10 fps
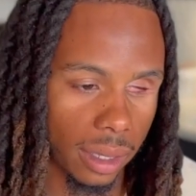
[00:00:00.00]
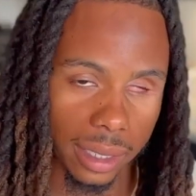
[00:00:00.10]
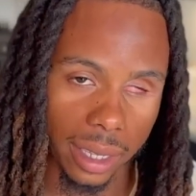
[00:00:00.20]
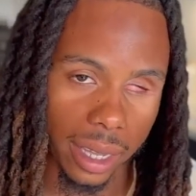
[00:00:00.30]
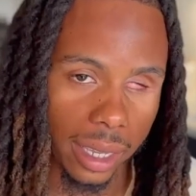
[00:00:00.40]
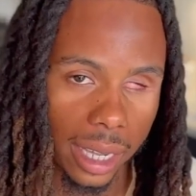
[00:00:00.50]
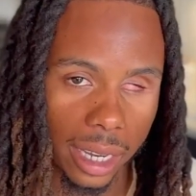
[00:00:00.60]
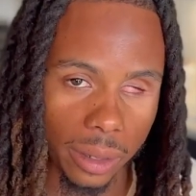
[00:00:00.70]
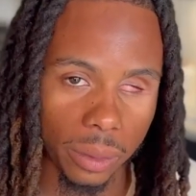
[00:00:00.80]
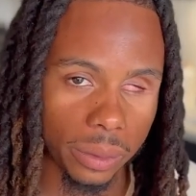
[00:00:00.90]
again, I gotta
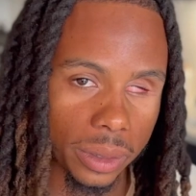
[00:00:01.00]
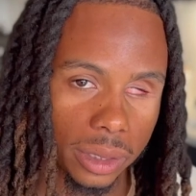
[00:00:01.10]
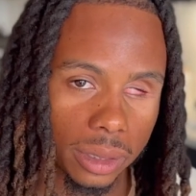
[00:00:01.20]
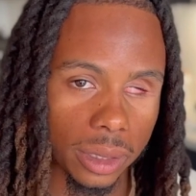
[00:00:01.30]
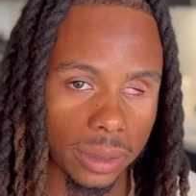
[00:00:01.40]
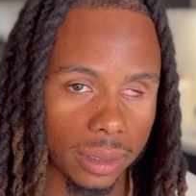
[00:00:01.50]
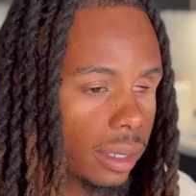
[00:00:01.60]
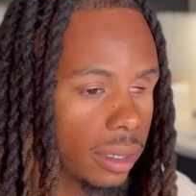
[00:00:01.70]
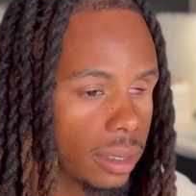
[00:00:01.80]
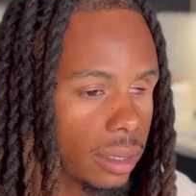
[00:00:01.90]
go through the surgery.
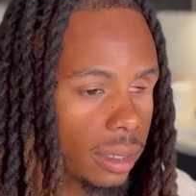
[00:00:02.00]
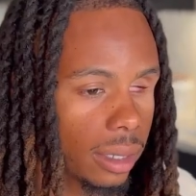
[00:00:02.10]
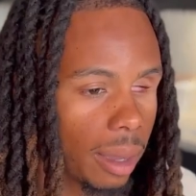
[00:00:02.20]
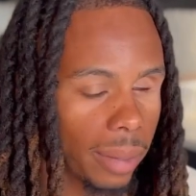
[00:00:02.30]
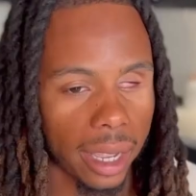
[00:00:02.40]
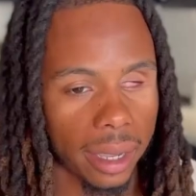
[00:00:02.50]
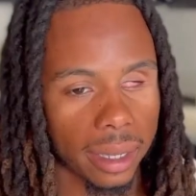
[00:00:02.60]
I'm like